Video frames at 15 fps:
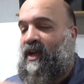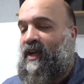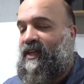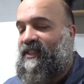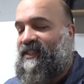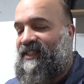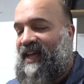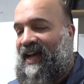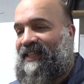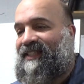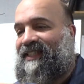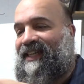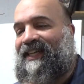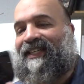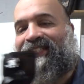because
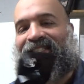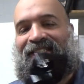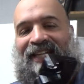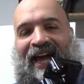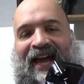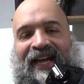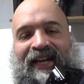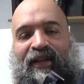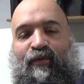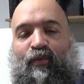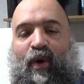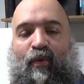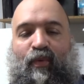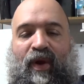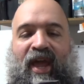that's exactly
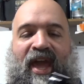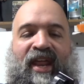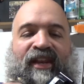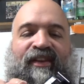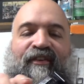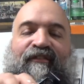what would end